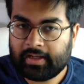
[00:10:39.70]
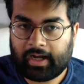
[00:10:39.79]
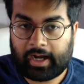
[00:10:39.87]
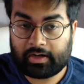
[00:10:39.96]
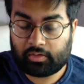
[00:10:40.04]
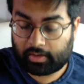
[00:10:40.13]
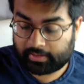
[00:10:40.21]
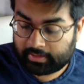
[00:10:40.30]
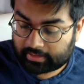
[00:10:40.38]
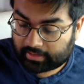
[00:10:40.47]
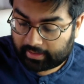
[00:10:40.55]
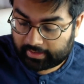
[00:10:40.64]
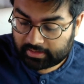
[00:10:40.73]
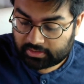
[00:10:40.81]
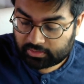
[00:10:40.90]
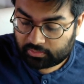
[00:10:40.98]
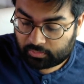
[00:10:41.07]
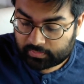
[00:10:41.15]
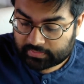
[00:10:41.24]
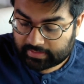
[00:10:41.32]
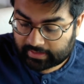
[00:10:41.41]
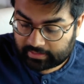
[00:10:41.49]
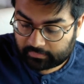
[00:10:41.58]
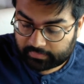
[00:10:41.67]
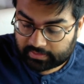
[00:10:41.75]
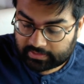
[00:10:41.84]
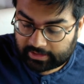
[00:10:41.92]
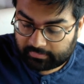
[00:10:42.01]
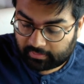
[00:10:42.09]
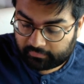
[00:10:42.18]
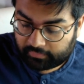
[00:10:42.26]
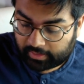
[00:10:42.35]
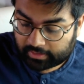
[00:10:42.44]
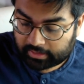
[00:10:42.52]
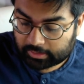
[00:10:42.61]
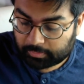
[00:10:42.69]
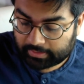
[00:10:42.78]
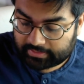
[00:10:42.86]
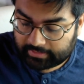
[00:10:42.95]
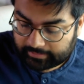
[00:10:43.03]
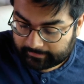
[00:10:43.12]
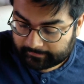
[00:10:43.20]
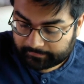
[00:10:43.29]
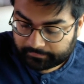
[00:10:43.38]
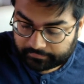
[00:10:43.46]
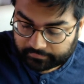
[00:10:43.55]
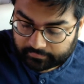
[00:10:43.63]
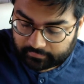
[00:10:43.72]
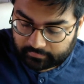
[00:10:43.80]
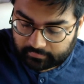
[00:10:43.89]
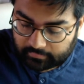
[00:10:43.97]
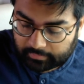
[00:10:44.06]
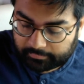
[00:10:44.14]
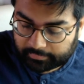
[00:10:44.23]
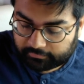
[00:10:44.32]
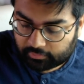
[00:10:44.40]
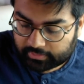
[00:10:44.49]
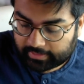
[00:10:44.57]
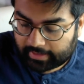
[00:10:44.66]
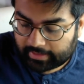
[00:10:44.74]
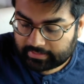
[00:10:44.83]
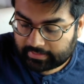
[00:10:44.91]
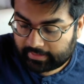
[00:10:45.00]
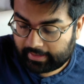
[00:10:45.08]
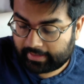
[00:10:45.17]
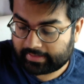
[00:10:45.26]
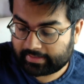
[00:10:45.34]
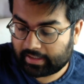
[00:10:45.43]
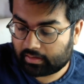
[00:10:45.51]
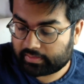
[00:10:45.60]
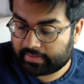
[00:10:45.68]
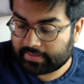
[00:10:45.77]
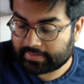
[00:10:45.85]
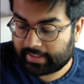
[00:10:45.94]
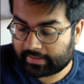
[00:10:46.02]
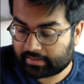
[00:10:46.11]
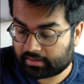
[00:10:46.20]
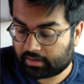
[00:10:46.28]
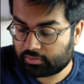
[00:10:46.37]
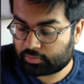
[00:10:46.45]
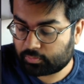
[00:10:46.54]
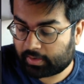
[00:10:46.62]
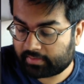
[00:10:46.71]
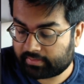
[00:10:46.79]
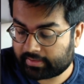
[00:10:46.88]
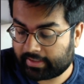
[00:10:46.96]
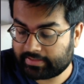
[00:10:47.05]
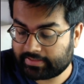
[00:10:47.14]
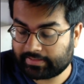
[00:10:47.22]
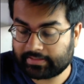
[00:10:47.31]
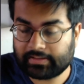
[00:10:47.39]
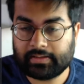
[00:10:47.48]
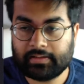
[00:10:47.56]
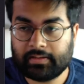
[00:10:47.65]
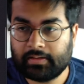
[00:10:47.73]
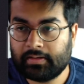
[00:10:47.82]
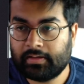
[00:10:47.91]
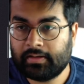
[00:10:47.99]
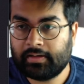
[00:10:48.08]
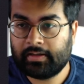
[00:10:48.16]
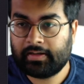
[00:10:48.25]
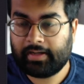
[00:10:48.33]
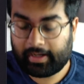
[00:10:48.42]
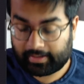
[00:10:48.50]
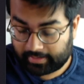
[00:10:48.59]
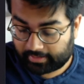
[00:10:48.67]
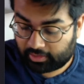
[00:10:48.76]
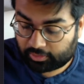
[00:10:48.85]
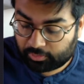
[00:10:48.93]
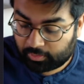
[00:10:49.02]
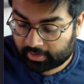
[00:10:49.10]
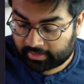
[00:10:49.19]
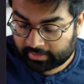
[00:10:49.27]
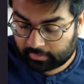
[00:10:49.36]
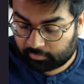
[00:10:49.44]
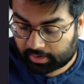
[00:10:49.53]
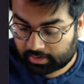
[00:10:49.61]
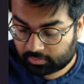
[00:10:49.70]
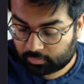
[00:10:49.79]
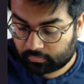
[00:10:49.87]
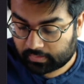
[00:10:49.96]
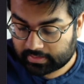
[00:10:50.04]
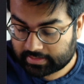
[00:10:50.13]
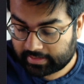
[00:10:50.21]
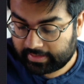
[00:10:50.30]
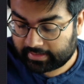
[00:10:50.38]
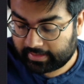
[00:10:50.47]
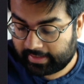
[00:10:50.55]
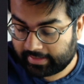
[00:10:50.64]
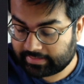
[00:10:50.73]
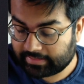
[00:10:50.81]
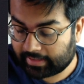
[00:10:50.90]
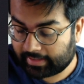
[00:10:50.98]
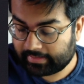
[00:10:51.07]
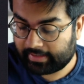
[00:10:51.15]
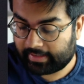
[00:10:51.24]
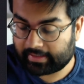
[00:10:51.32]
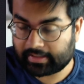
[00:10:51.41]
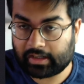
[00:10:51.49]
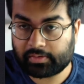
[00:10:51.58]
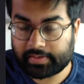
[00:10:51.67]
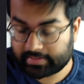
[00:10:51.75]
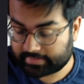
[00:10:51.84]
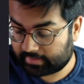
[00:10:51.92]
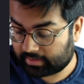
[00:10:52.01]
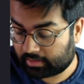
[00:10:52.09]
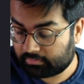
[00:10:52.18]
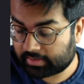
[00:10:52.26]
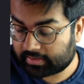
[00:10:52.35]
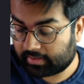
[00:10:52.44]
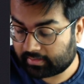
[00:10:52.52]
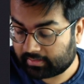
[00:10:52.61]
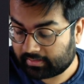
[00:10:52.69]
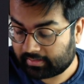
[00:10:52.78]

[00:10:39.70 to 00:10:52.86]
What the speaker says: I know another client who started with a team of 120 before that, and now he's at around 219. And I know another one who was at 89, and now he's at 110.